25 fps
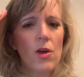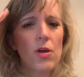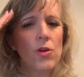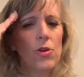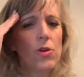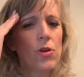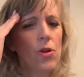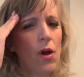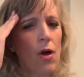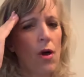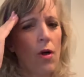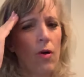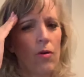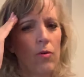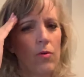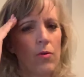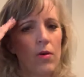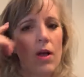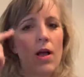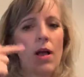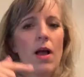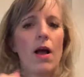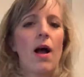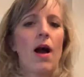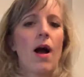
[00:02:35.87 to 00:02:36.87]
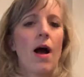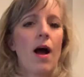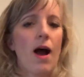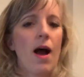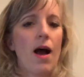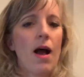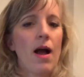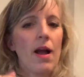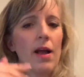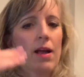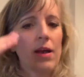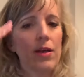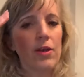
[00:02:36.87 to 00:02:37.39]
No,
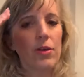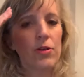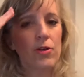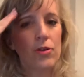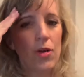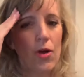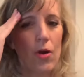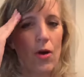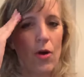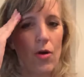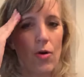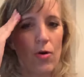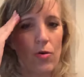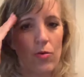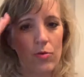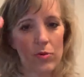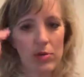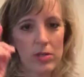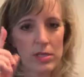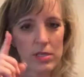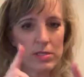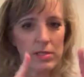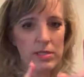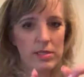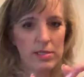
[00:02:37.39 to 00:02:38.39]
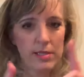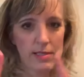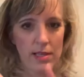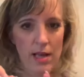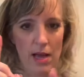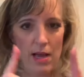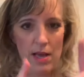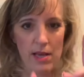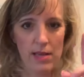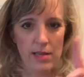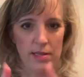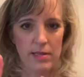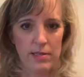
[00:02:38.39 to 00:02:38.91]
I know
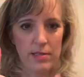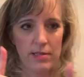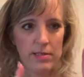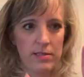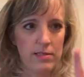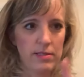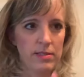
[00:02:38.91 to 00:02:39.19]
sign.